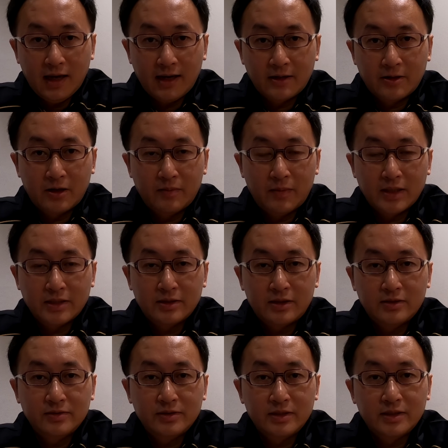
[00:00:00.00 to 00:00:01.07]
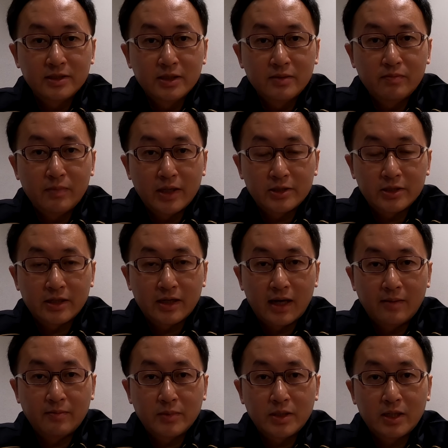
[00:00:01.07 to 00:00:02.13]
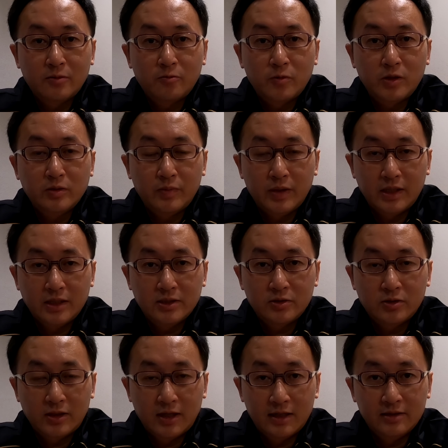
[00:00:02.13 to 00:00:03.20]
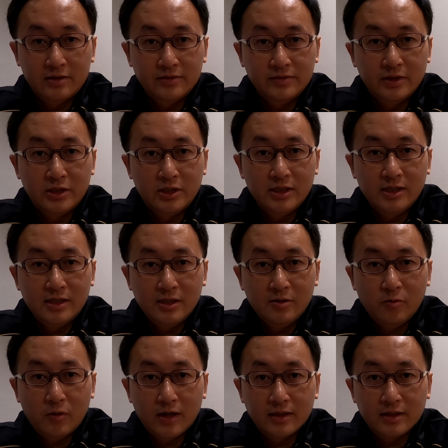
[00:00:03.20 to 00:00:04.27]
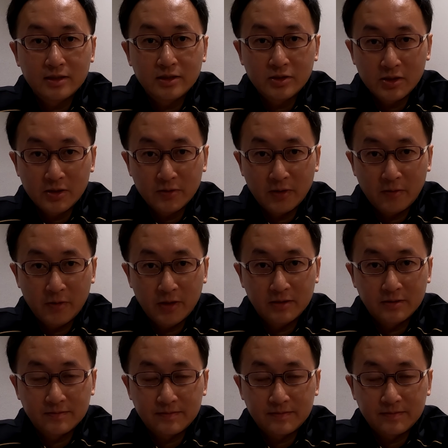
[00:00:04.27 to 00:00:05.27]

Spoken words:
and got myself a Simagic M10 wheelbase together with a GT1 steering wheel.